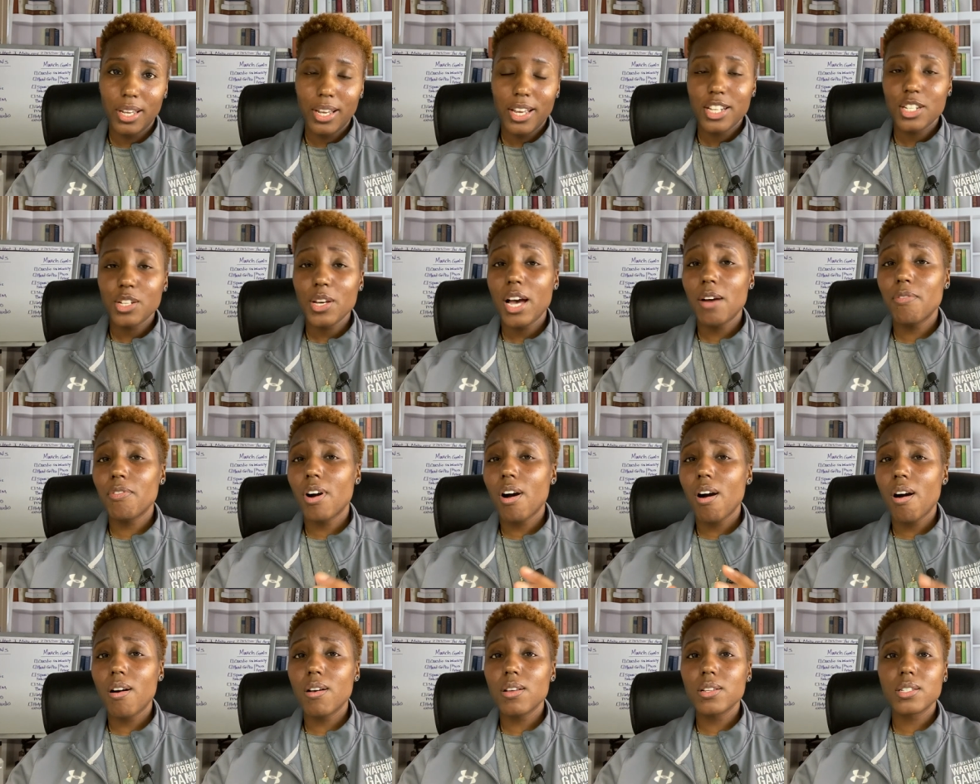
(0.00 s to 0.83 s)
So have an
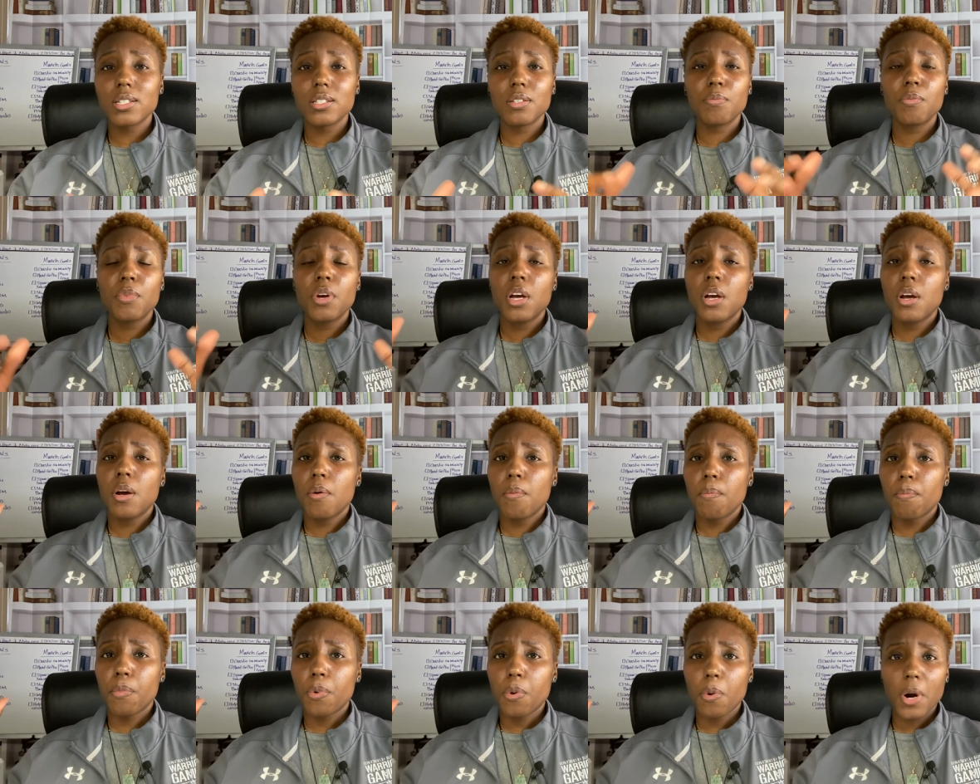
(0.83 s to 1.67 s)
awesome,
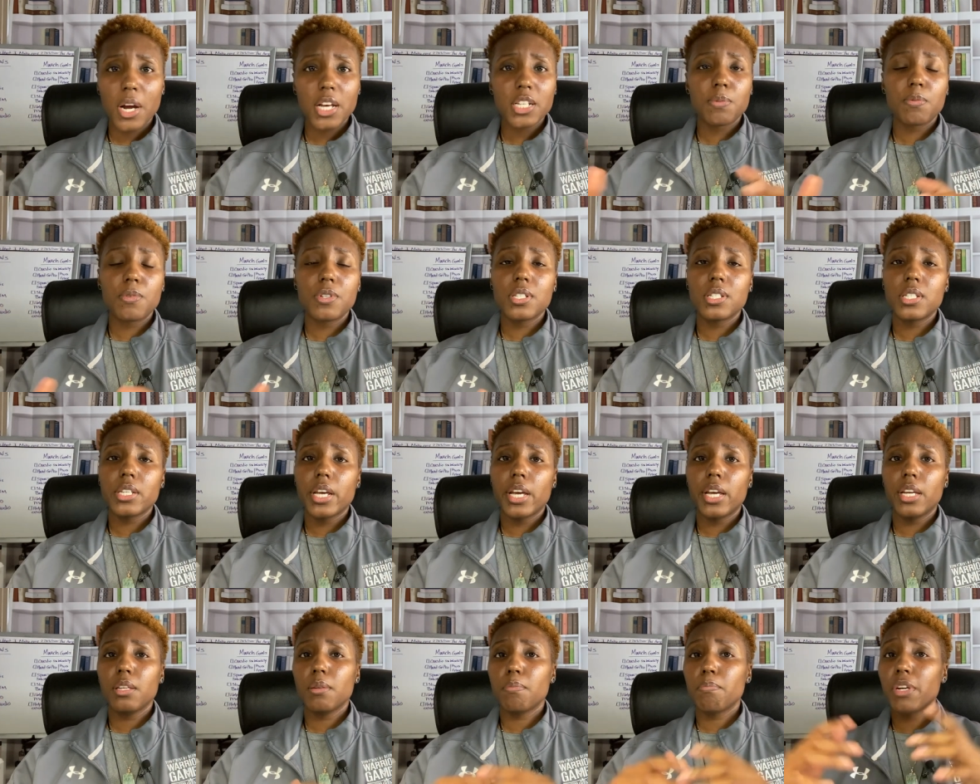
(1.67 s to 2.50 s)
prosperous
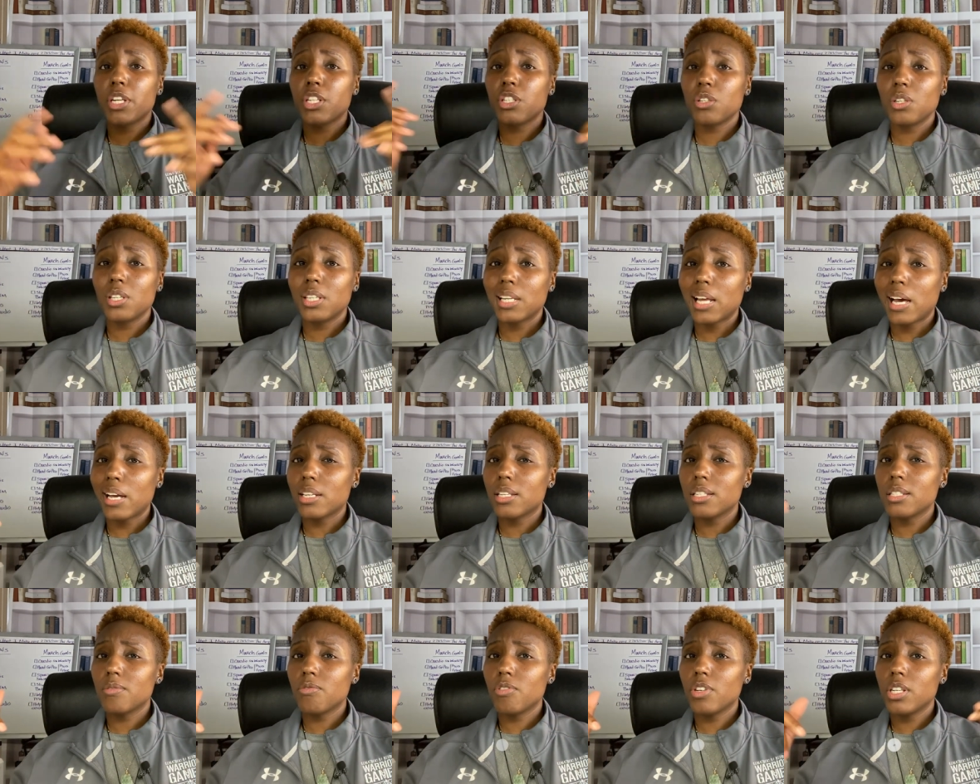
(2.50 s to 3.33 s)
day. Make sure you like
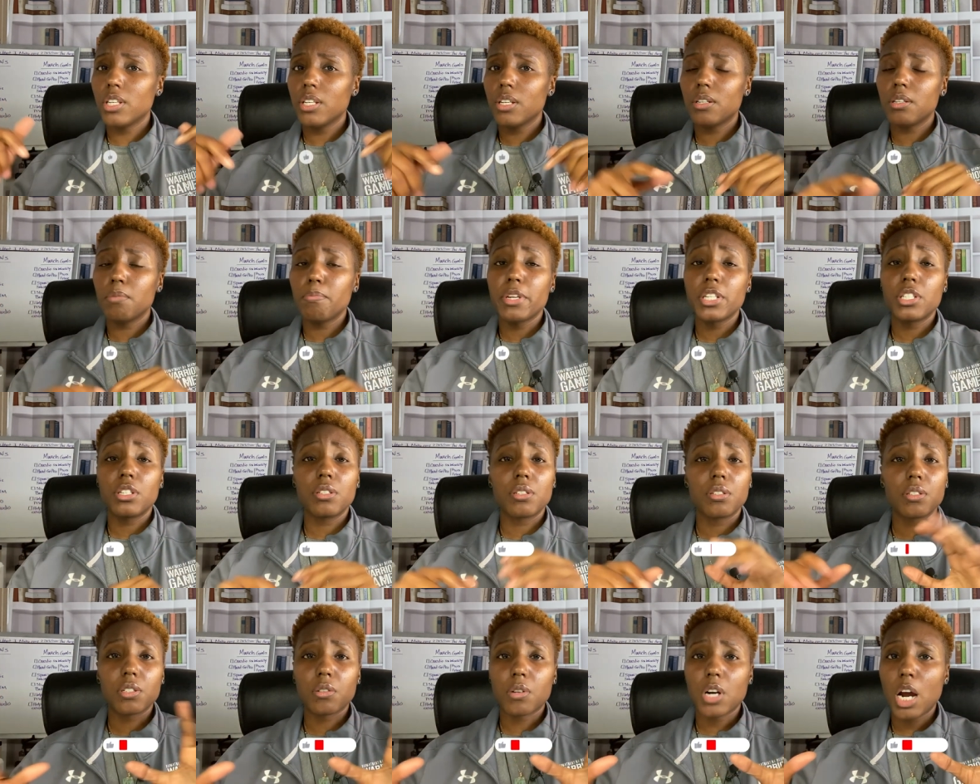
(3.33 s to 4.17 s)
this video. Make sure you
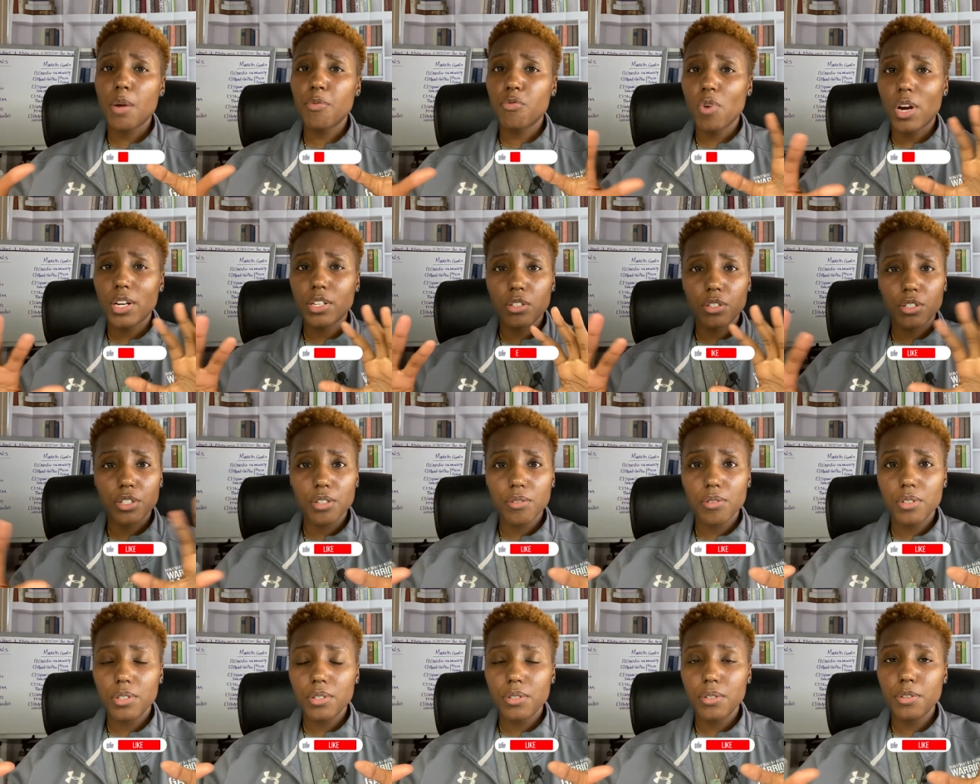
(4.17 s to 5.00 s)
subscribe if you're watching on
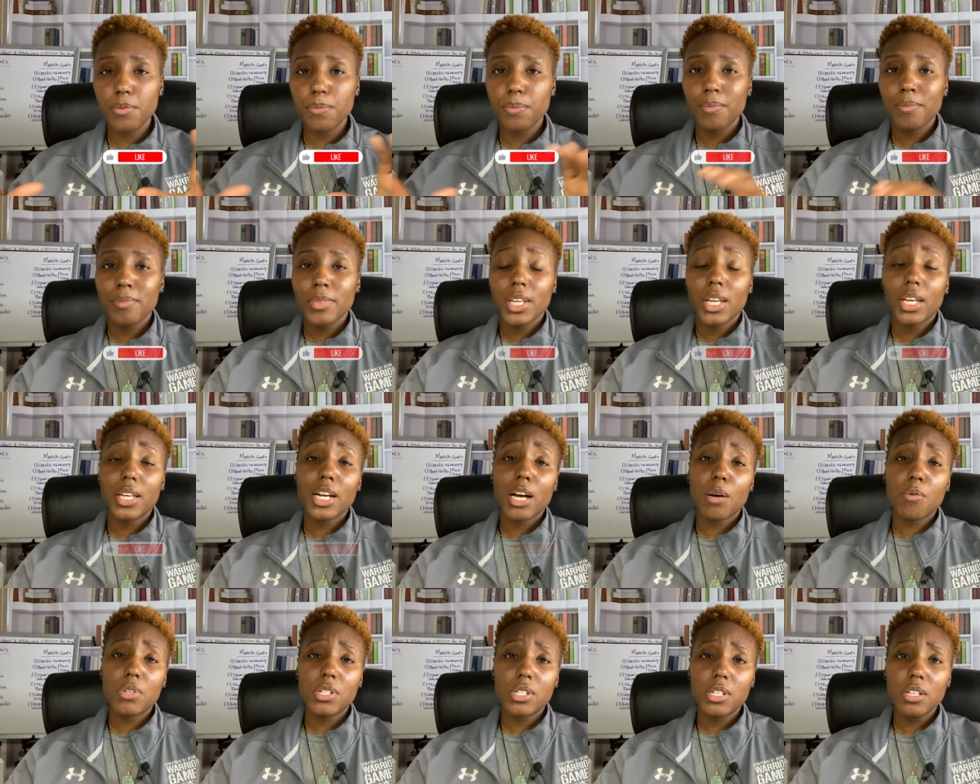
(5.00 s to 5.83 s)
YouTube. And I
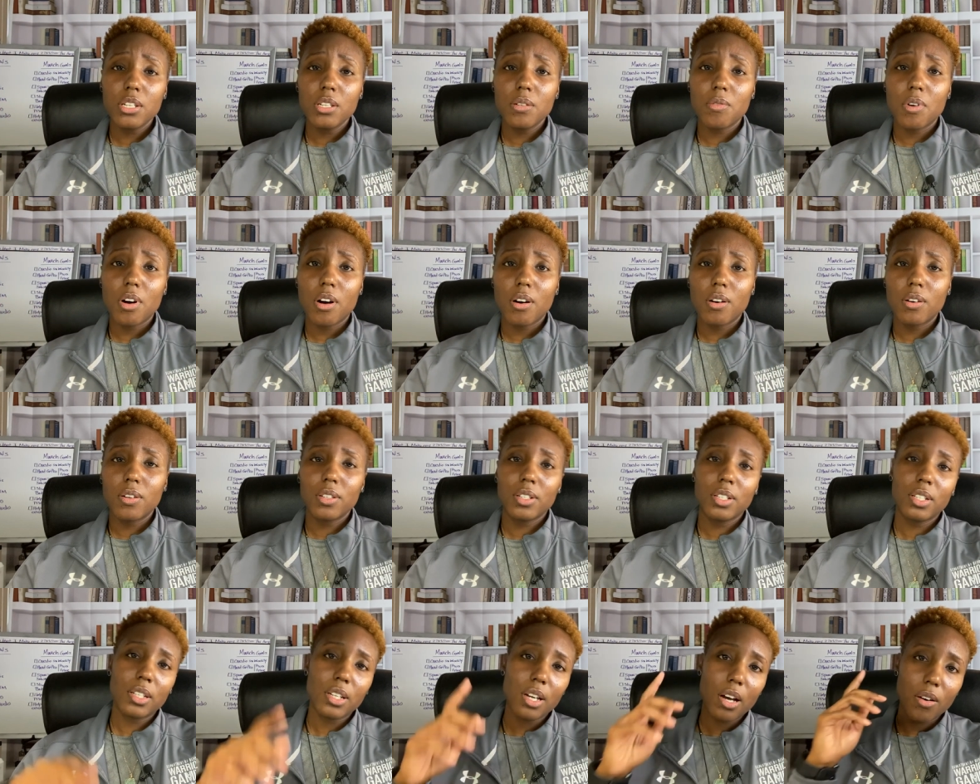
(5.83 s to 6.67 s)
will see you all
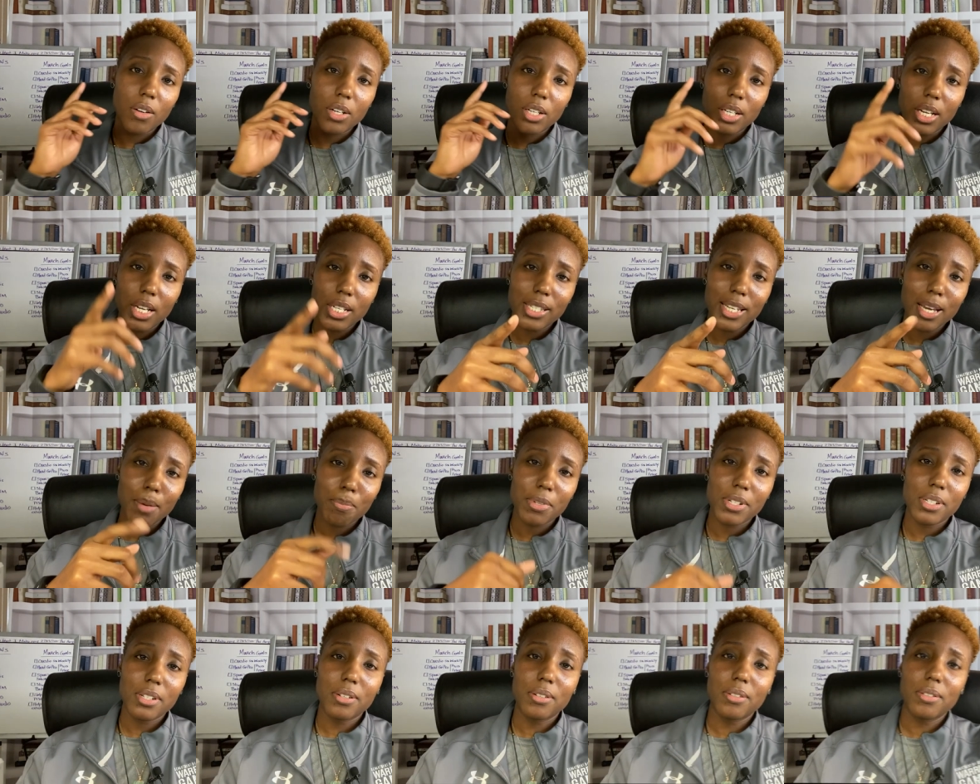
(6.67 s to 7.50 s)
on the next
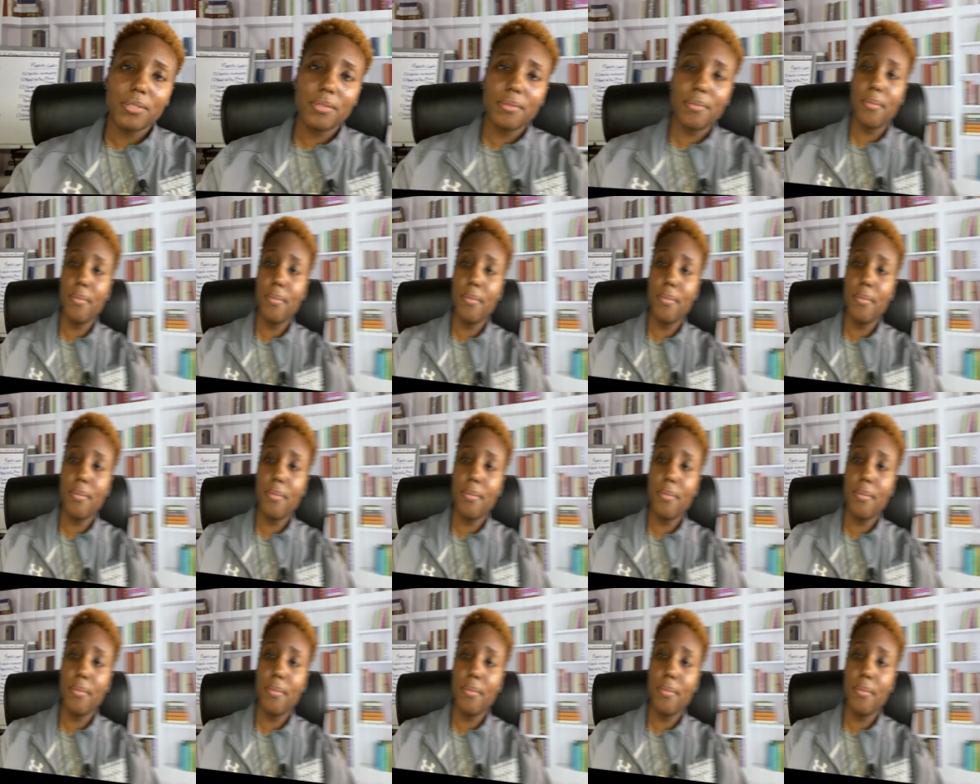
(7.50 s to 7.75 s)
episode.